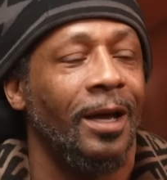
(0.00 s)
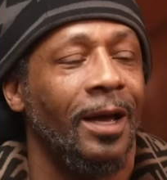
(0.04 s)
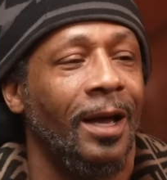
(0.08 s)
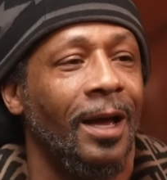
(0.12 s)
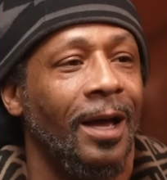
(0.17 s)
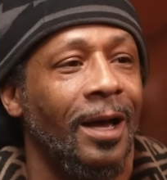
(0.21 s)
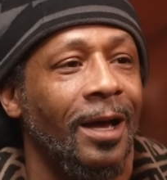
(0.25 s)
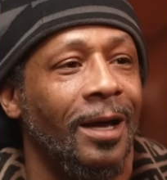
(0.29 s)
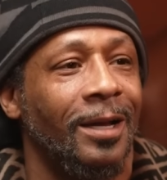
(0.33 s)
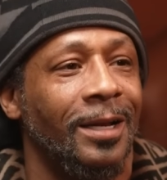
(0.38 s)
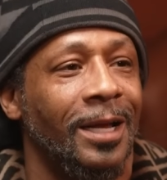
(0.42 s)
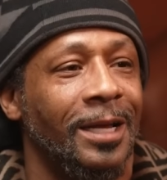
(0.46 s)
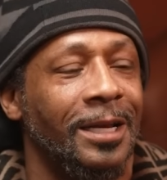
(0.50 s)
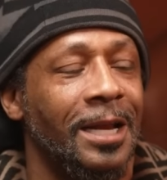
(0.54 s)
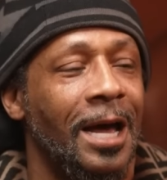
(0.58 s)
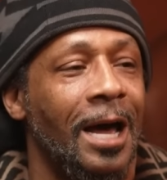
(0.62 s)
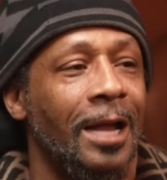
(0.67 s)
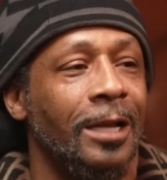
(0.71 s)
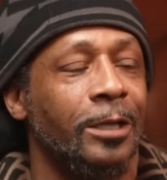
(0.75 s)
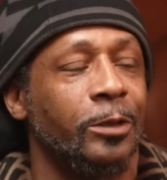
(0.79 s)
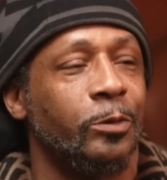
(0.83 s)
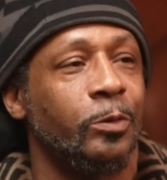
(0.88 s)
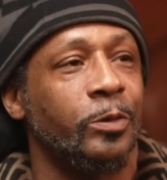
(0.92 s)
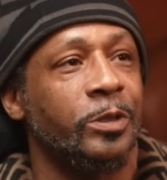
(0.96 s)
uh, that
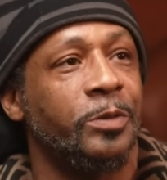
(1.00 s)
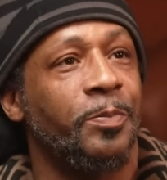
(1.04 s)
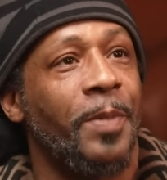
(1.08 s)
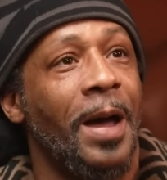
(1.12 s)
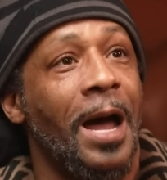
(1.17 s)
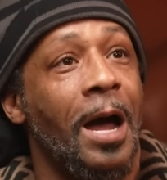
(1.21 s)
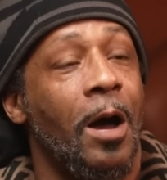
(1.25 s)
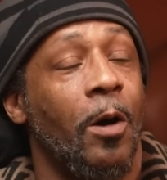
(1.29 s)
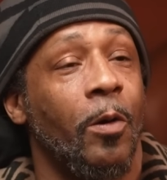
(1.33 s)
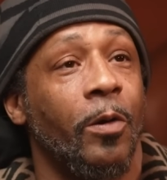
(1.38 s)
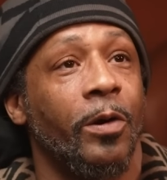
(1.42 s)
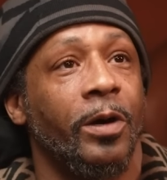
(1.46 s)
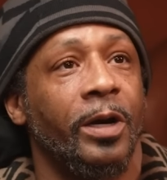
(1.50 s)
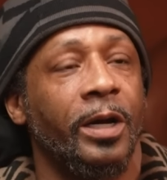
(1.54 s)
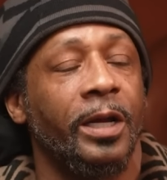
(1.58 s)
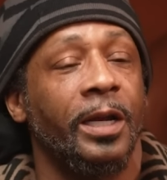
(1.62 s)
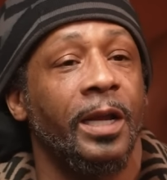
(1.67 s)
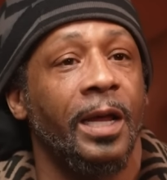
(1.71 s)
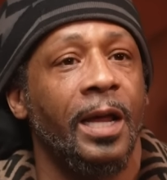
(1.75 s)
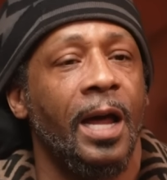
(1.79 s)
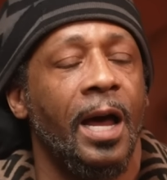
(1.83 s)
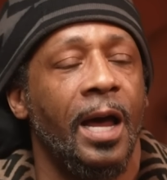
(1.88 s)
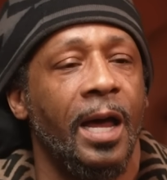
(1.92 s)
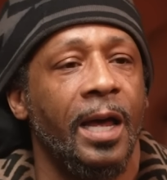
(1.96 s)
knowledge was power, and,
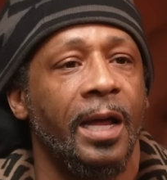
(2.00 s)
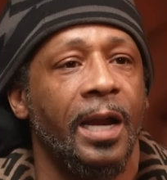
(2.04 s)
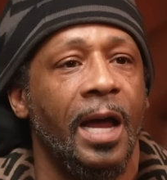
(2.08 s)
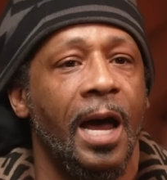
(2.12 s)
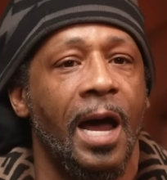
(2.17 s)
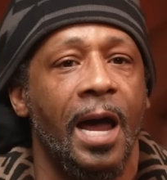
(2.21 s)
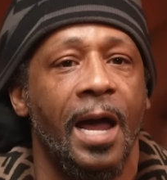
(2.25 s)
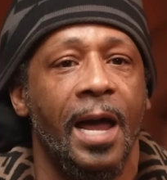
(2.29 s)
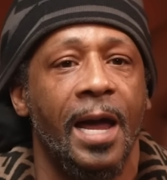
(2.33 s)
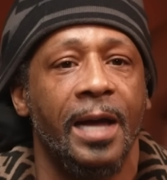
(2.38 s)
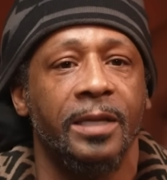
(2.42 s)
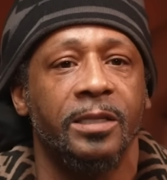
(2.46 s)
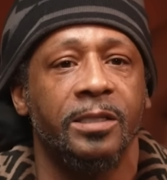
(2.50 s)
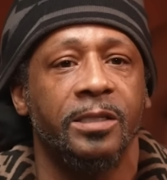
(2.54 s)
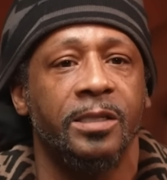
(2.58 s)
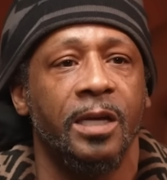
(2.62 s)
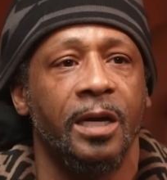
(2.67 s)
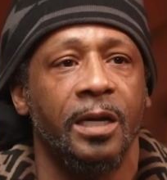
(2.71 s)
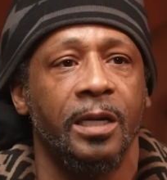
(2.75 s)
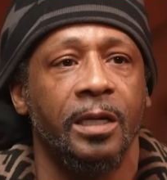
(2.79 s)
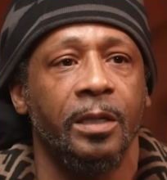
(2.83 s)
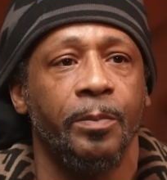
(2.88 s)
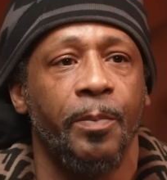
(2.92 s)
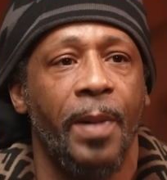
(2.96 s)
and I had
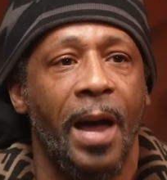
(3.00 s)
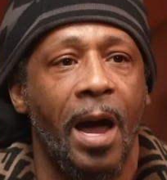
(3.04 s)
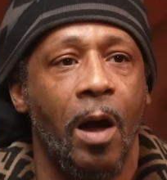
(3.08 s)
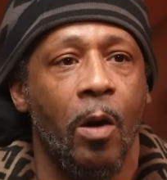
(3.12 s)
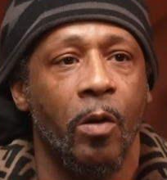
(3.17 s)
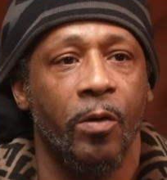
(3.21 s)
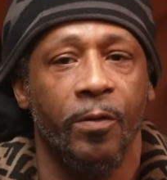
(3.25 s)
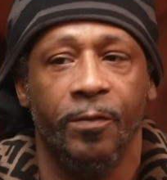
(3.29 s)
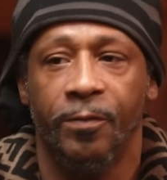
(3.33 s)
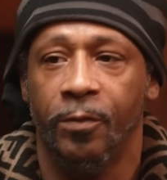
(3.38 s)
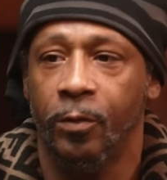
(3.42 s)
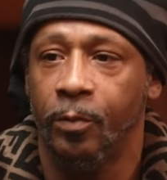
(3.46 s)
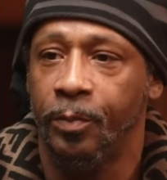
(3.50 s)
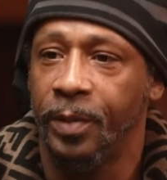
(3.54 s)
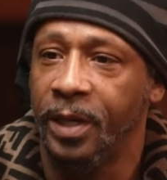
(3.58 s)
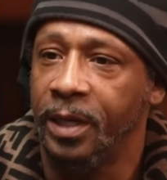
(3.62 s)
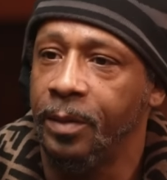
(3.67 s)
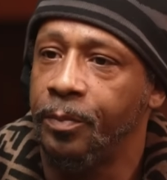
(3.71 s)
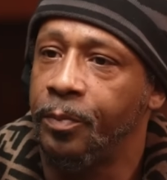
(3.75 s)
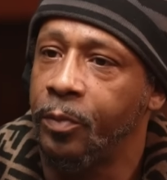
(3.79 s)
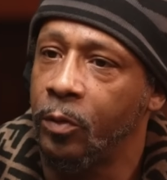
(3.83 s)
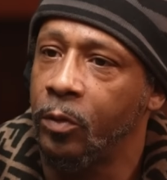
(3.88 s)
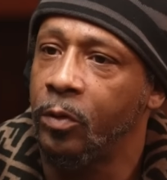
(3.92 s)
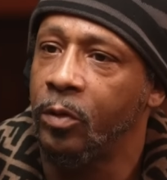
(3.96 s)
studied powerful
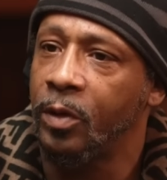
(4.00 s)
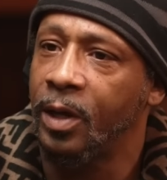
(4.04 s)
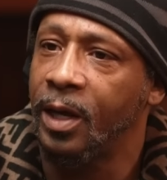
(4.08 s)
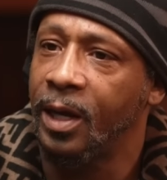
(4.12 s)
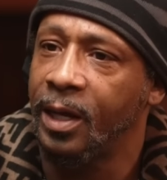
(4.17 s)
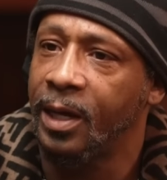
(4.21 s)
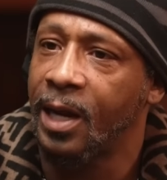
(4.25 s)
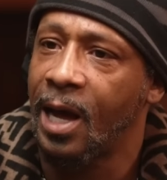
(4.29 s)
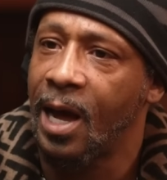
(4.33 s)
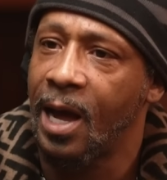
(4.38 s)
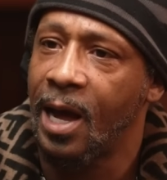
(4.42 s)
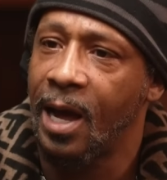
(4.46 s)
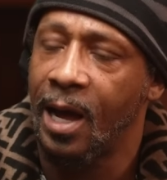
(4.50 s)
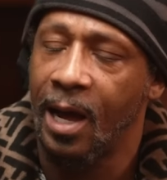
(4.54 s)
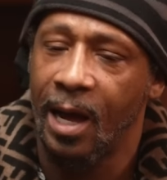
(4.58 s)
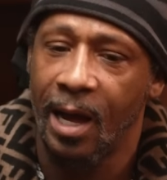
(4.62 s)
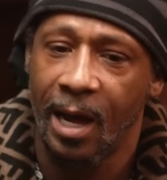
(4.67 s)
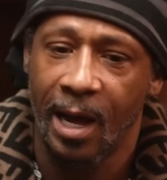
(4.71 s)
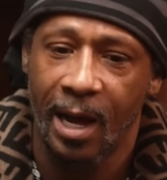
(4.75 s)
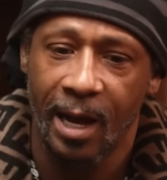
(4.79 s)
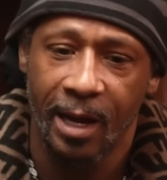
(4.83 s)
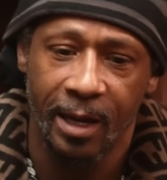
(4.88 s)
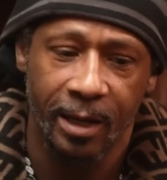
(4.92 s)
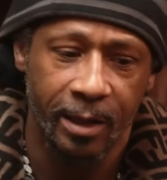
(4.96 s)
people, and I,
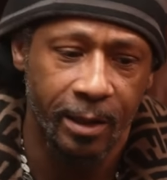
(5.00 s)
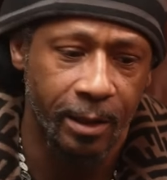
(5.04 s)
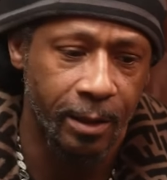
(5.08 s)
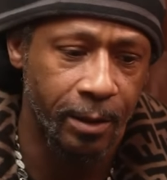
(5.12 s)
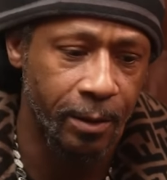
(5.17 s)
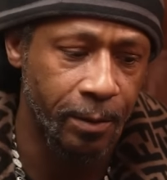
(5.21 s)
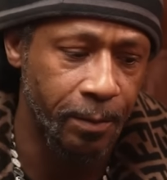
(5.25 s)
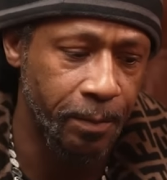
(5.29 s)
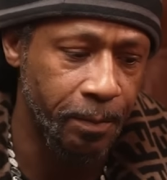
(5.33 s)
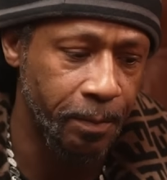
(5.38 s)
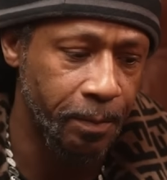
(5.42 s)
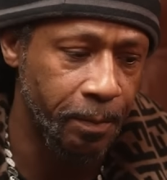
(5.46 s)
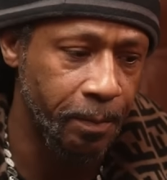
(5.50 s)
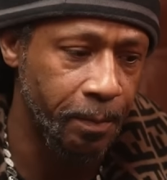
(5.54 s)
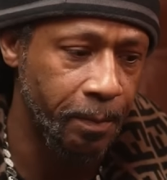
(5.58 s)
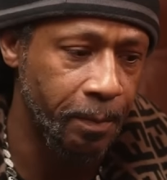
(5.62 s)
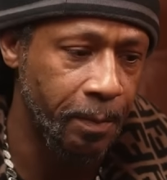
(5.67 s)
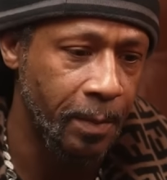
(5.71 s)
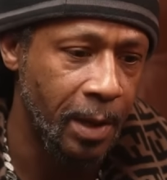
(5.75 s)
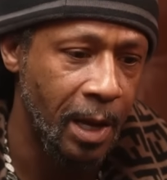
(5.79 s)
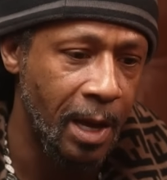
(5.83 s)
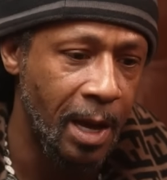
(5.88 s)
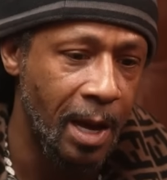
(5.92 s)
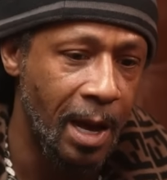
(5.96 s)
I, um,
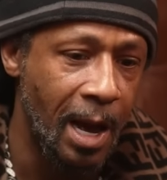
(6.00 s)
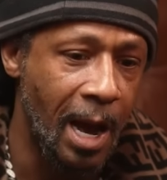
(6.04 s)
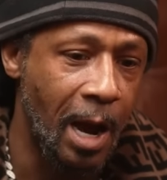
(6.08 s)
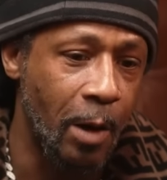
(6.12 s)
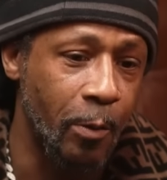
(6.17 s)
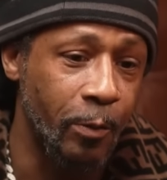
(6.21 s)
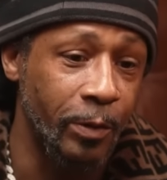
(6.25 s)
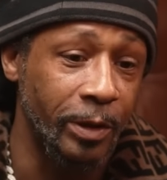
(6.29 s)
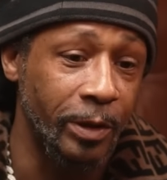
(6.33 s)
I